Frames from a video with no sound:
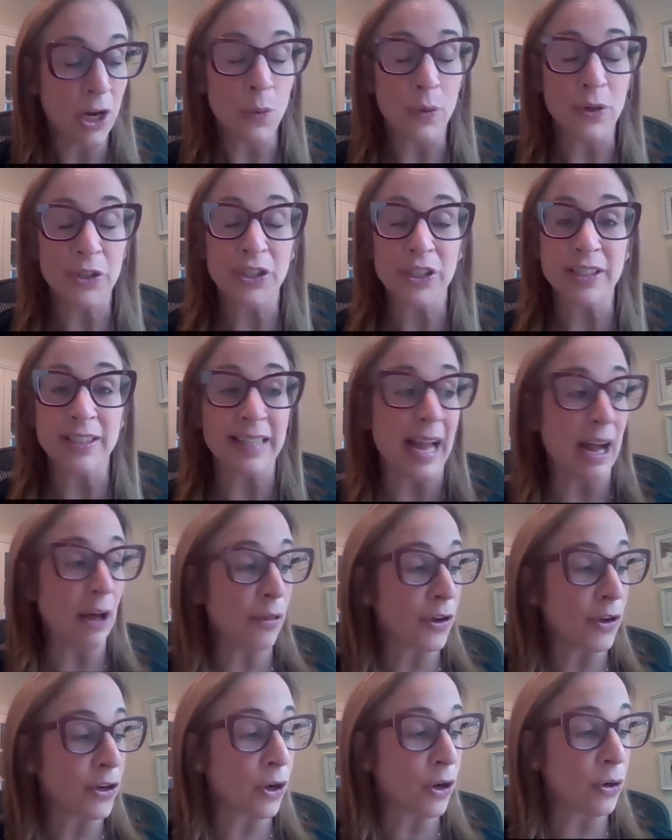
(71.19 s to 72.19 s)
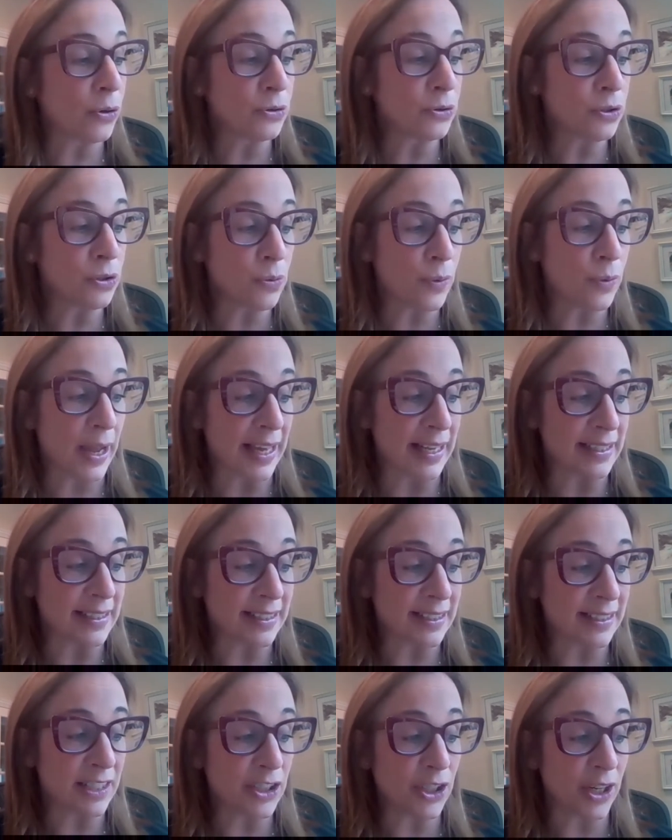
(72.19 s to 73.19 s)
which is now the go to
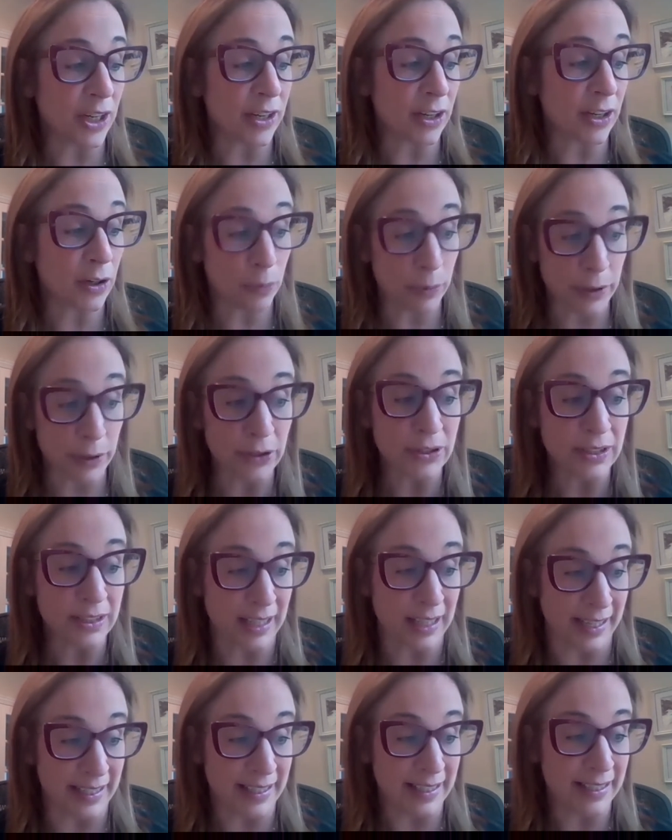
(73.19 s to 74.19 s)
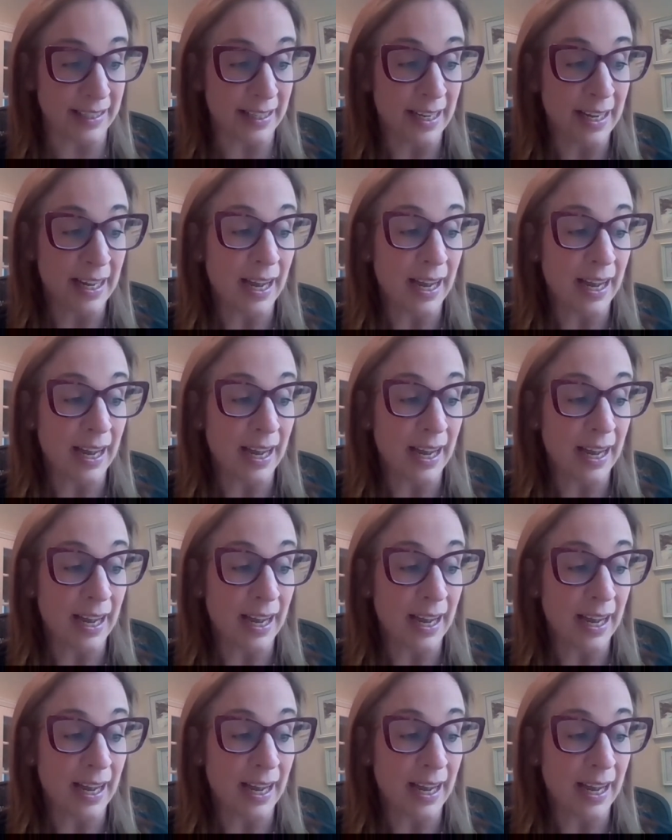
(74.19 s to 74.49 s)
anesthesia career site.